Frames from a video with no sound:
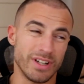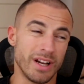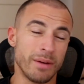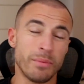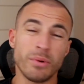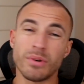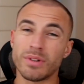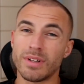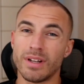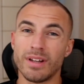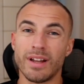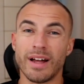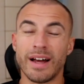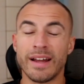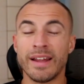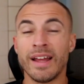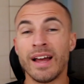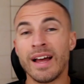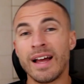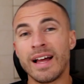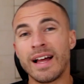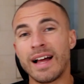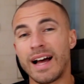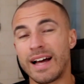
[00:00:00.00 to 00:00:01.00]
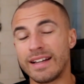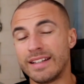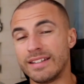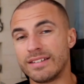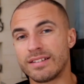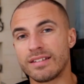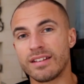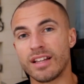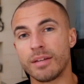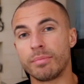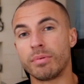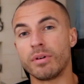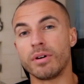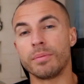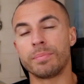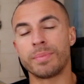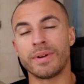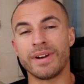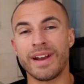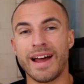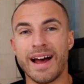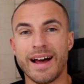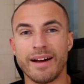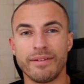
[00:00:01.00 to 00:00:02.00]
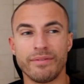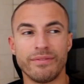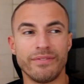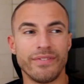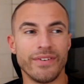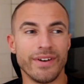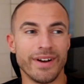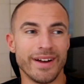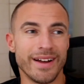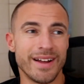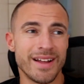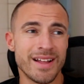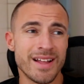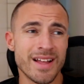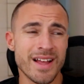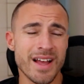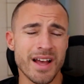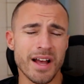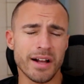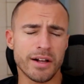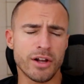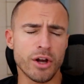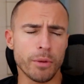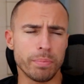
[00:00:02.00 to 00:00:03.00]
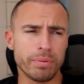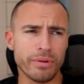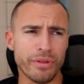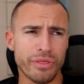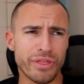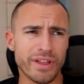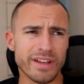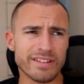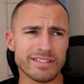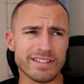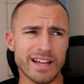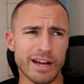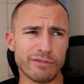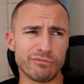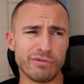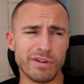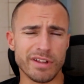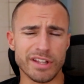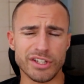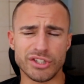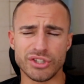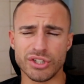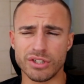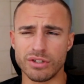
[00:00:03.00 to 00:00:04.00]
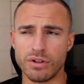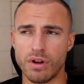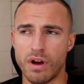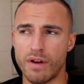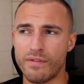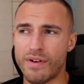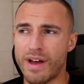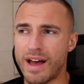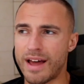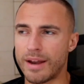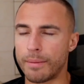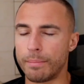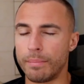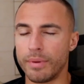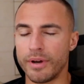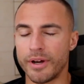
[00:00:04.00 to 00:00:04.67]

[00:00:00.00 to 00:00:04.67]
I'm not gonna lie, I did slip up and have a couple of things I really should not have had,